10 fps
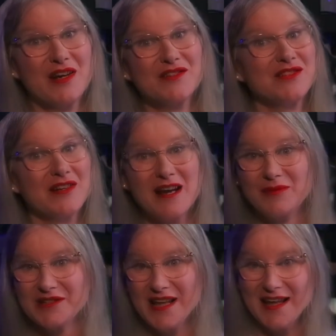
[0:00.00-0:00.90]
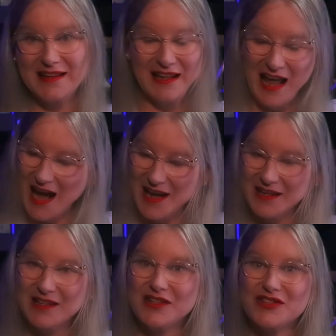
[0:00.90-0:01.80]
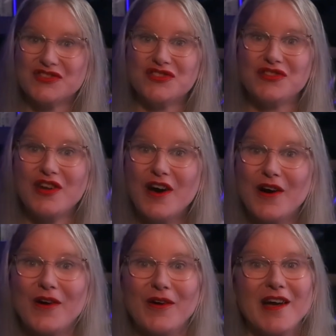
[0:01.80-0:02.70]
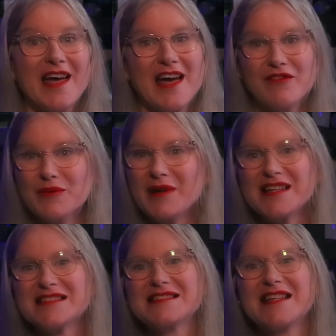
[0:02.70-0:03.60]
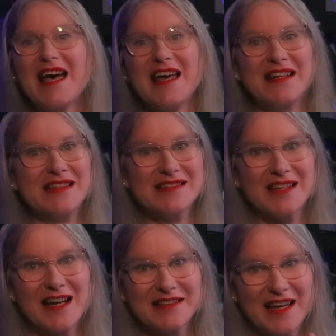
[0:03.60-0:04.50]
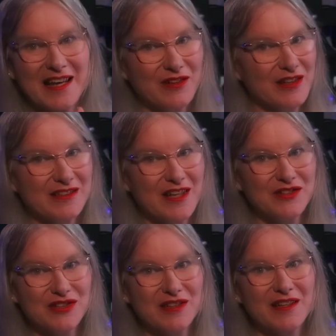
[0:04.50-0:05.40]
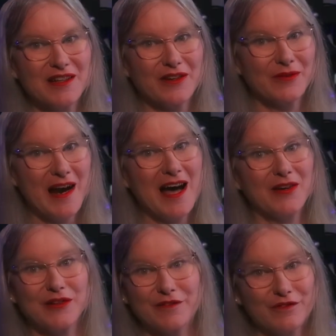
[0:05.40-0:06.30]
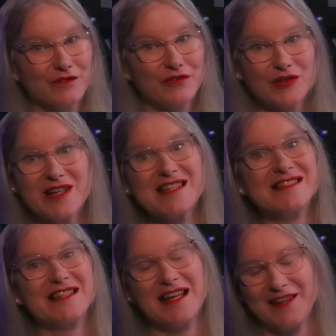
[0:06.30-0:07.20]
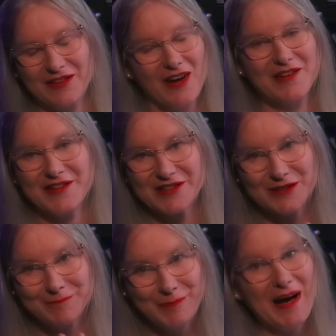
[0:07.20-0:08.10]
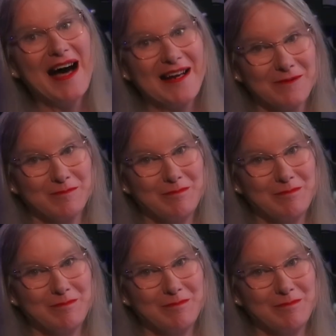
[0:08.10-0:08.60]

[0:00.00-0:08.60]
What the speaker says: here's your neighbor's head lying in the snow. Everybody's dead and he's got to enter a dungeon in the ground or freeze to death on the spot.